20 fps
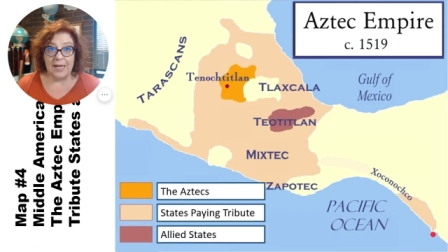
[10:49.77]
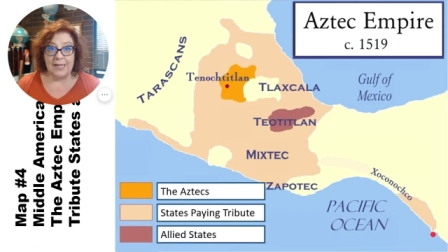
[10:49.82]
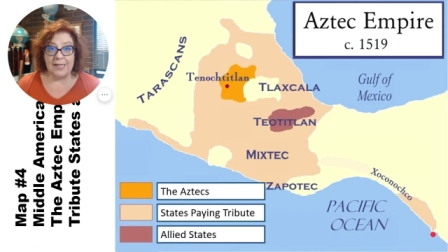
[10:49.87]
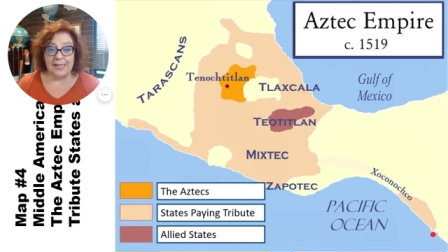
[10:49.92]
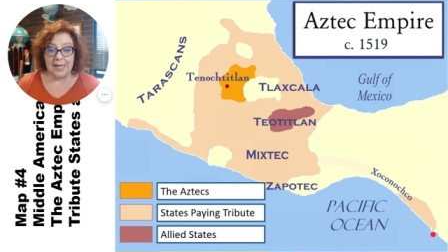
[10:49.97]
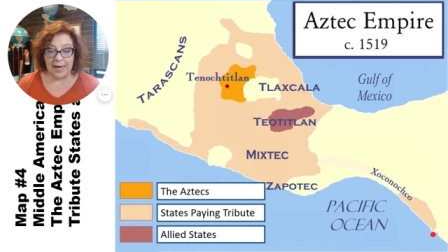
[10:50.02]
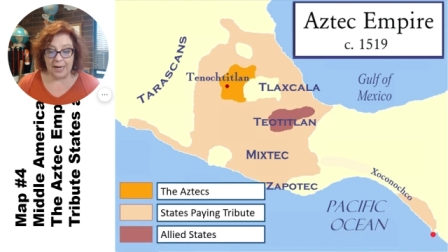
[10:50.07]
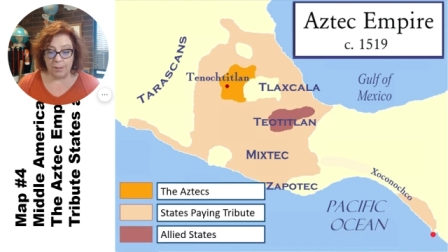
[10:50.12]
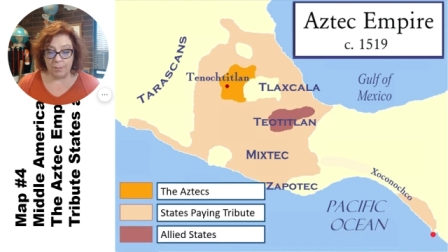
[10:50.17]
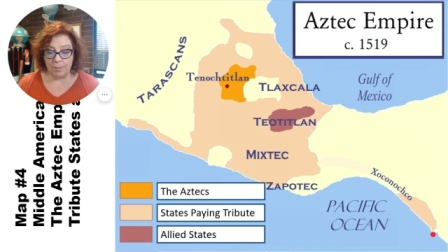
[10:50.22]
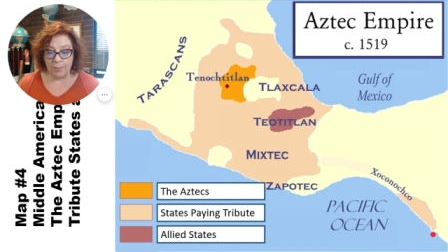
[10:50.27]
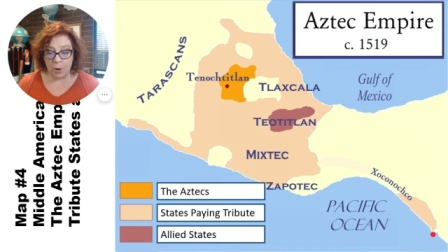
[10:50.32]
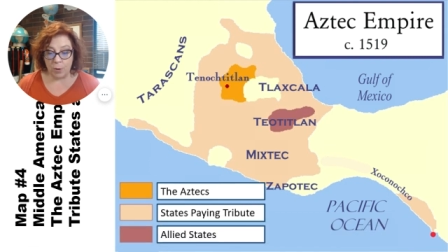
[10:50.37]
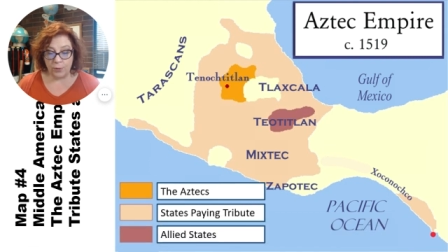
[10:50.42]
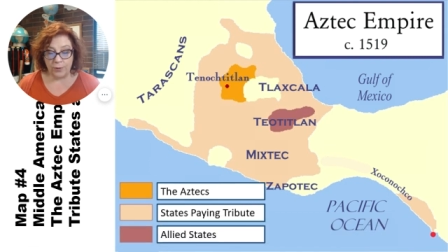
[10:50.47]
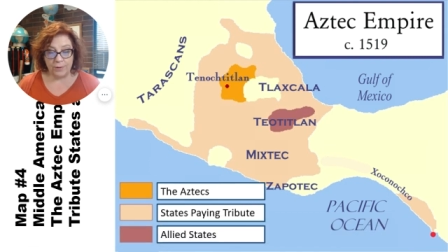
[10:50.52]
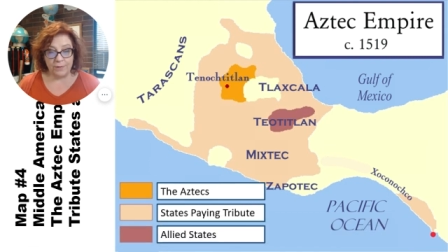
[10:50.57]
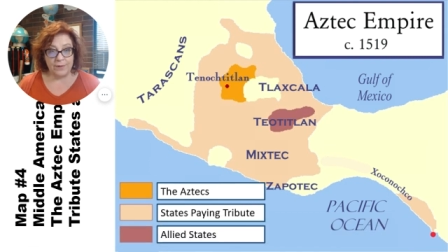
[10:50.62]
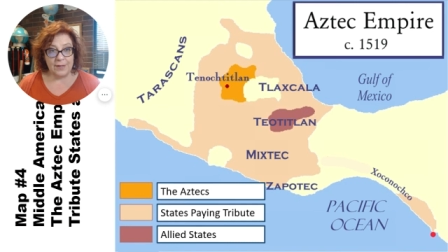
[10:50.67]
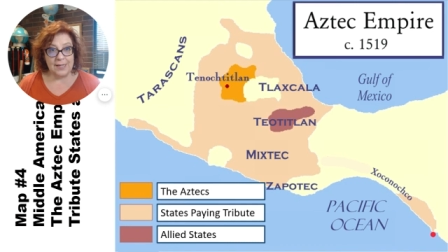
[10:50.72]
take
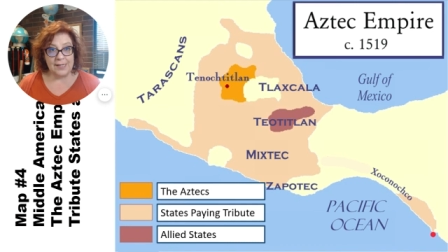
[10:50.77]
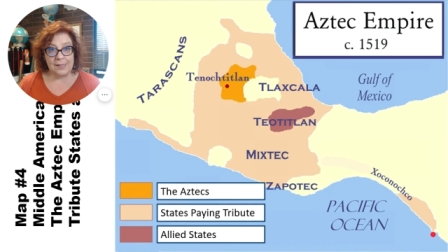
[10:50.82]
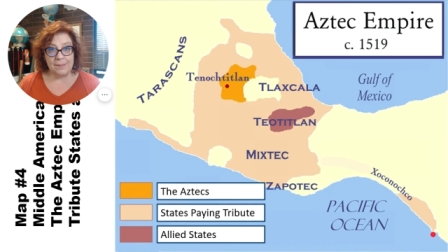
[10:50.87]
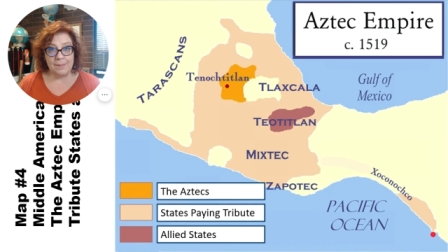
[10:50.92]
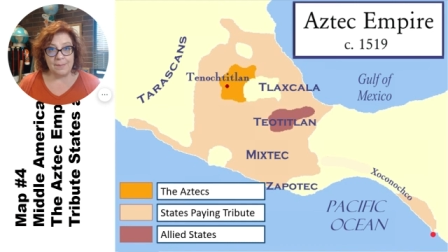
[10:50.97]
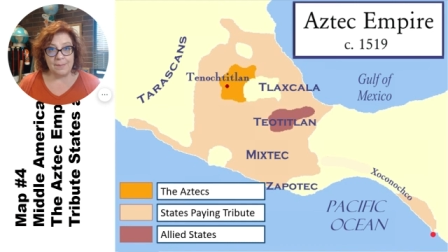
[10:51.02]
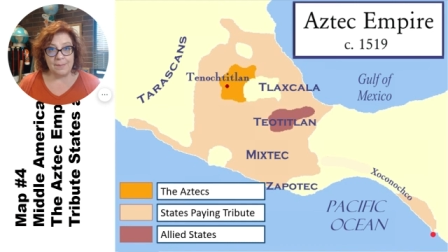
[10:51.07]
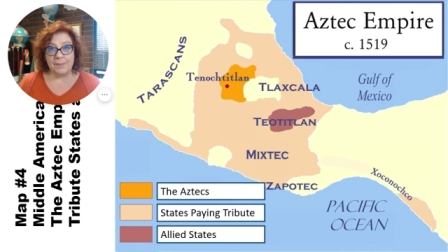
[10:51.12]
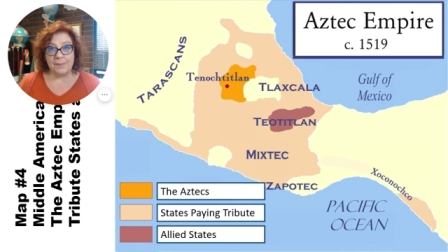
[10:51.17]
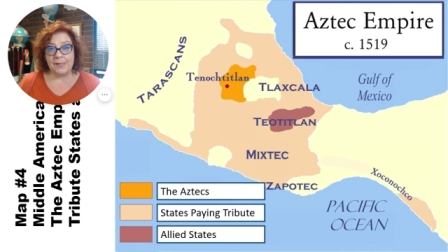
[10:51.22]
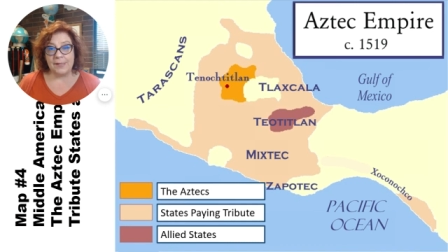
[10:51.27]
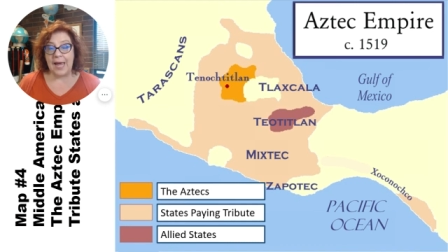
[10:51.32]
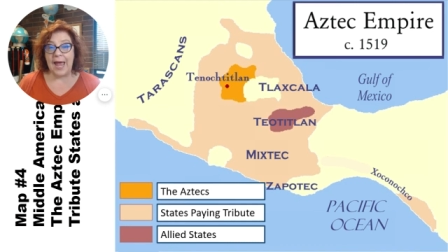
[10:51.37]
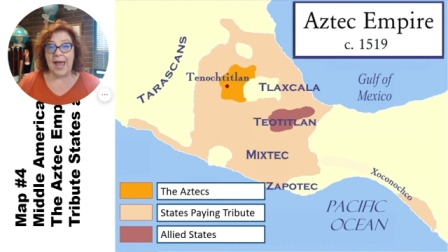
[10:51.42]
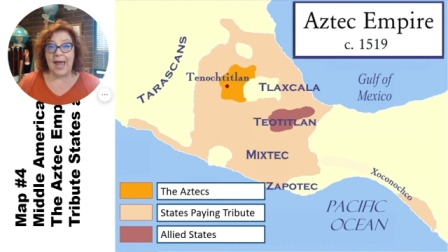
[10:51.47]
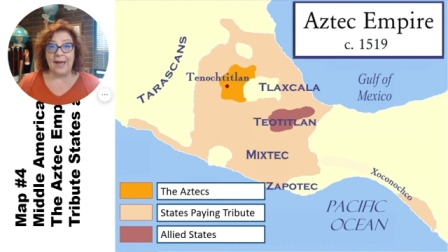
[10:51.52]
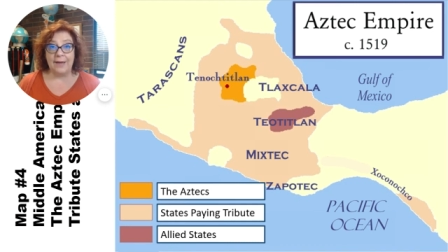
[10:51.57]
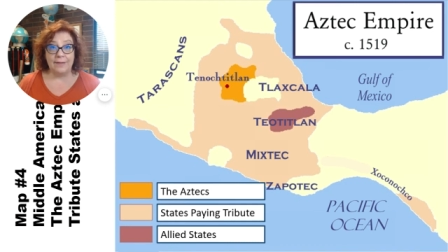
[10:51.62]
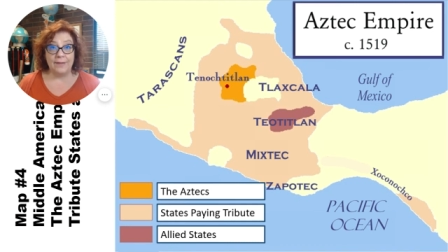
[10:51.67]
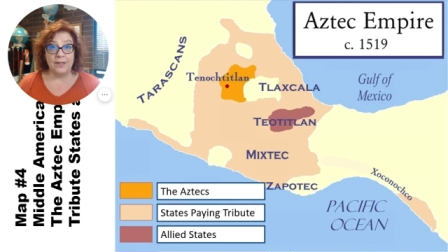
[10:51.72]
both of these maps
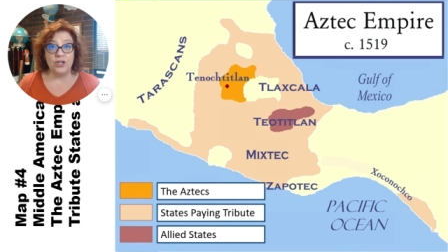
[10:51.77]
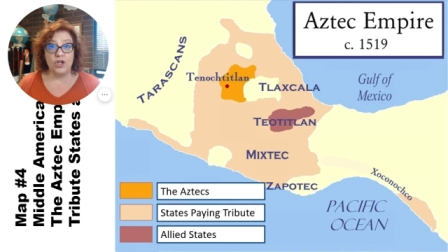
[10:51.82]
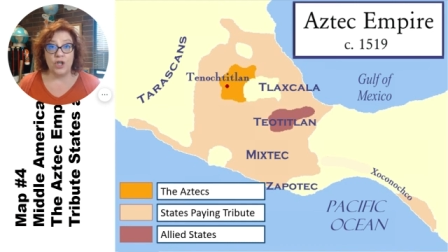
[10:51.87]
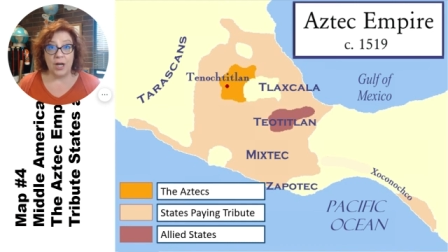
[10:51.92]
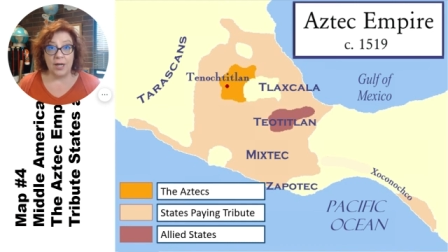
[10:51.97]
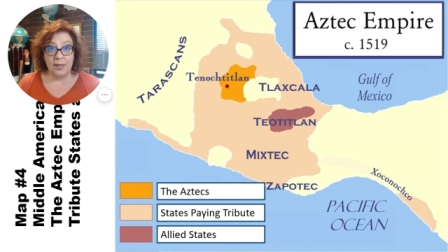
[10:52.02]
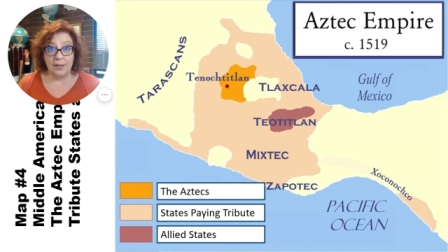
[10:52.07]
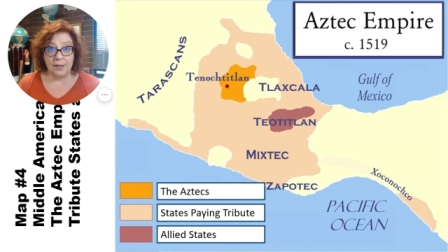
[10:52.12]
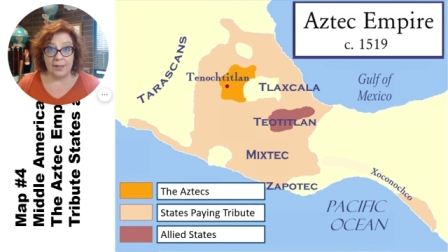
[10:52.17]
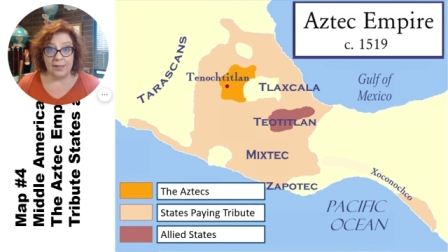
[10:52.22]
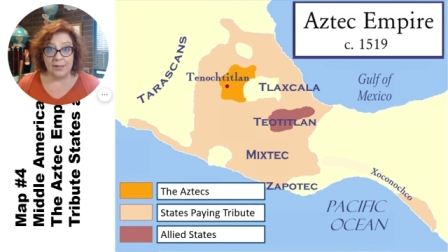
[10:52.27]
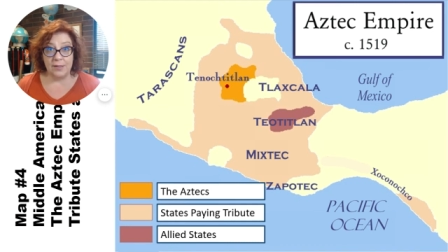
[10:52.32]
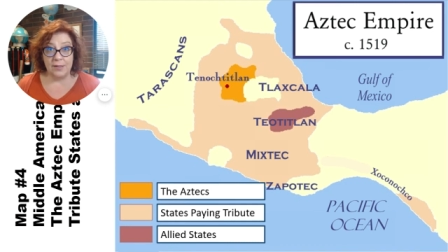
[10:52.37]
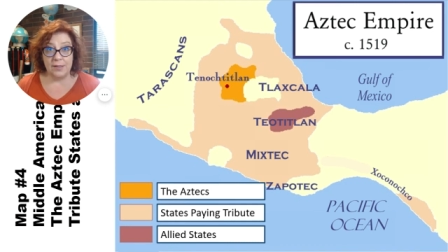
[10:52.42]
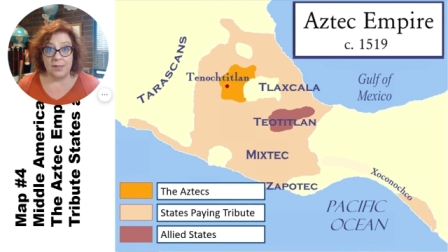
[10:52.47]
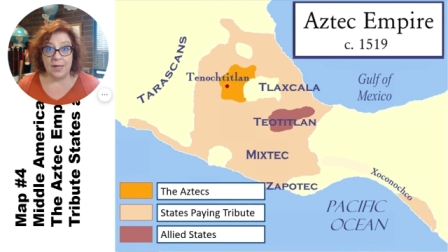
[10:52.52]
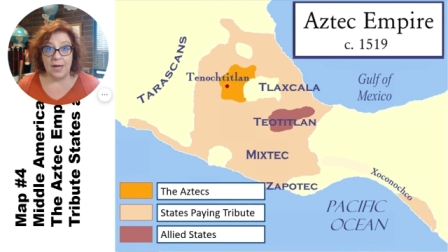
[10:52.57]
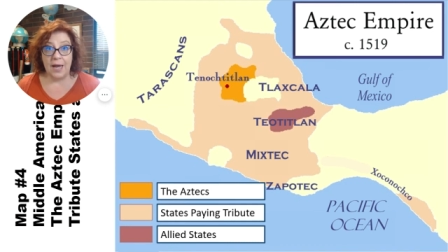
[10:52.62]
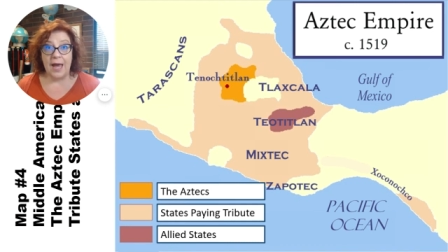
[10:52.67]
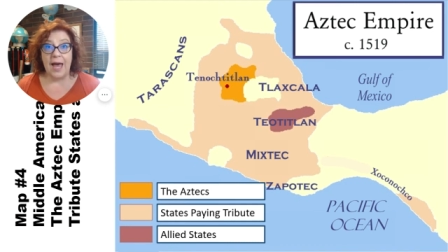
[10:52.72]
and the
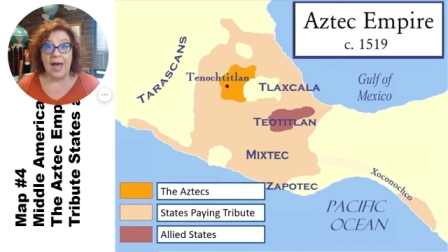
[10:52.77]
checklist